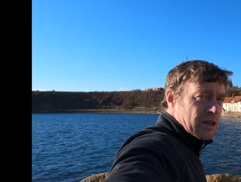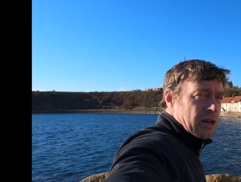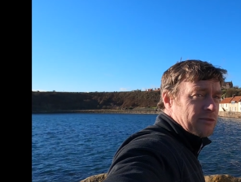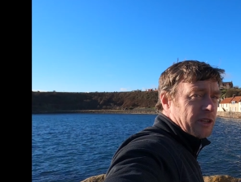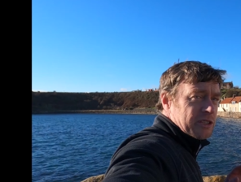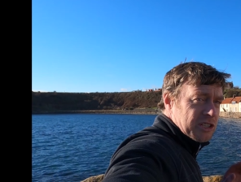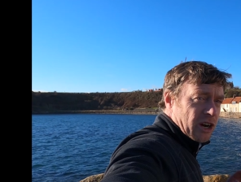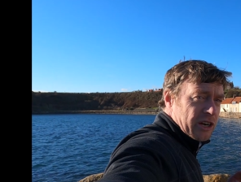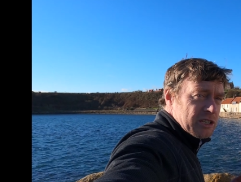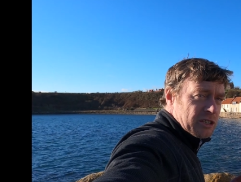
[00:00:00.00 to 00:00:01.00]
Hopefully the
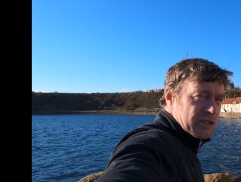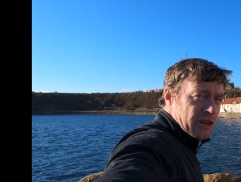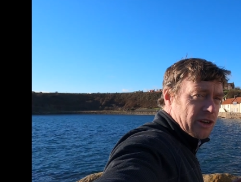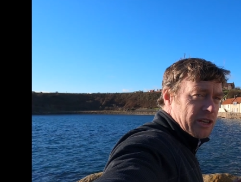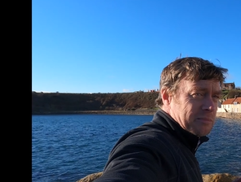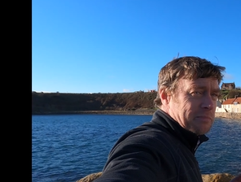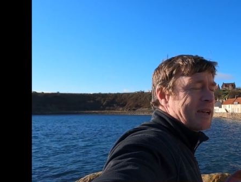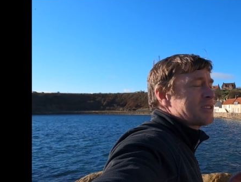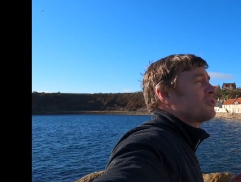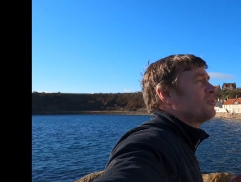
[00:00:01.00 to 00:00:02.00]
sky is going to turn nice and
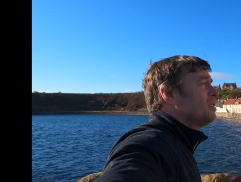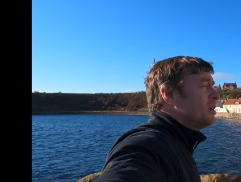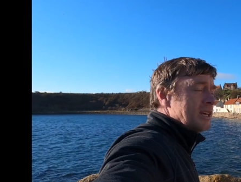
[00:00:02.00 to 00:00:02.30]
pastel,